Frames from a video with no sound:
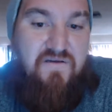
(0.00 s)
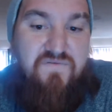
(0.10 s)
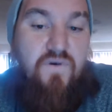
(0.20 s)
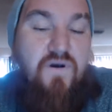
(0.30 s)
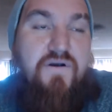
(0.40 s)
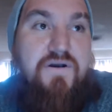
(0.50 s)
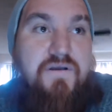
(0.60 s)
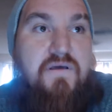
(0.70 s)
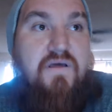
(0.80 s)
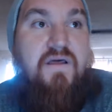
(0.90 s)
400,
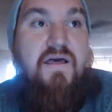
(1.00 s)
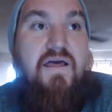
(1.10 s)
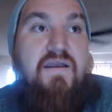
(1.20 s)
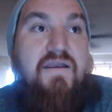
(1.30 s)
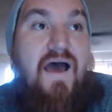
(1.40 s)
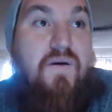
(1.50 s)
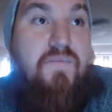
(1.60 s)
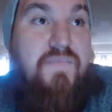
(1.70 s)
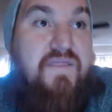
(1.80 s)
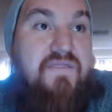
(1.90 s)
and now
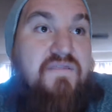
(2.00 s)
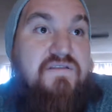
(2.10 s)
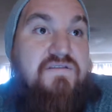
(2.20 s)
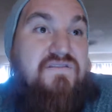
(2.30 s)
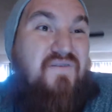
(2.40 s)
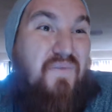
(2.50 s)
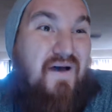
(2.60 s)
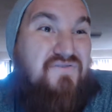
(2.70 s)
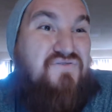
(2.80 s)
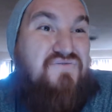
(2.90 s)
I'm in the,
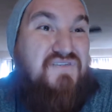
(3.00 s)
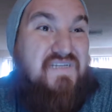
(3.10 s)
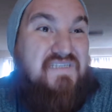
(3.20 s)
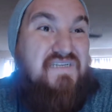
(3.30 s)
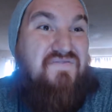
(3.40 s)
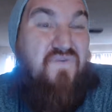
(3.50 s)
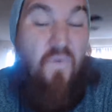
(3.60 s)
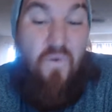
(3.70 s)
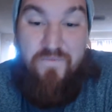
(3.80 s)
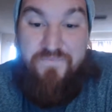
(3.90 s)
about
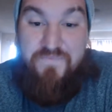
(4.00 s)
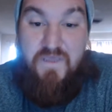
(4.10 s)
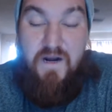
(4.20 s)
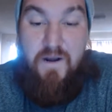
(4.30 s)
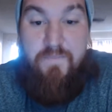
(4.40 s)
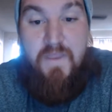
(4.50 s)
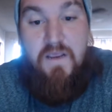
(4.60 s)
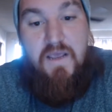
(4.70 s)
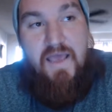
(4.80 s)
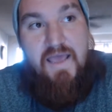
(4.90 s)
264. You know,
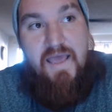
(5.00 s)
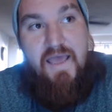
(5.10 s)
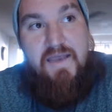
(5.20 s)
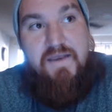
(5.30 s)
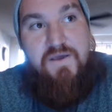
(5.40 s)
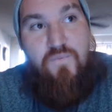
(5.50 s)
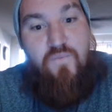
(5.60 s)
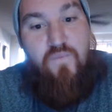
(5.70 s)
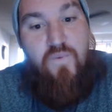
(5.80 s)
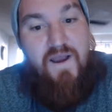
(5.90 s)
and
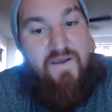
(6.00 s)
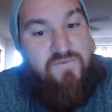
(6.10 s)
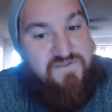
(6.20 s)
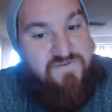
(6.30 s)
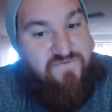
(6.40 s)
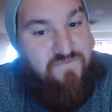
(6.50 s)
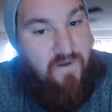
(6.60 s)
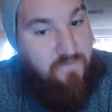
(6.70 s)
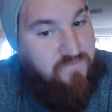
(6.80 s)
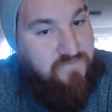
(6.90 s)
when I was
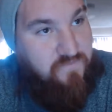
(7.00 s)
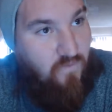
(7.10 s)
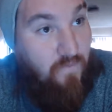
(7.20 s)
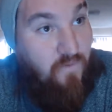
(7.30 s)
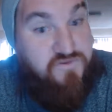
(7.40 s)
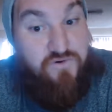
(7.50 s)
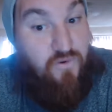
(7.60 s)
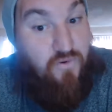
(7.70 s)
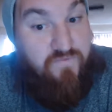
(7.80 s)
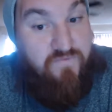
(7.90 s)
um, almost
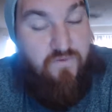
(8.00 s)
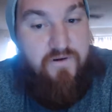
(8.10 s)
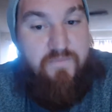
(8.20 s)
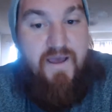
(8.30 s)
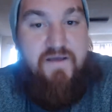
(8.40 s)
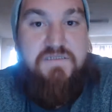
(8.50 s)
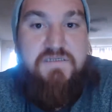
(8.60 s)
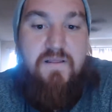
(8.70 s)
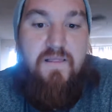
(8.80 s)
or over 400 pounds,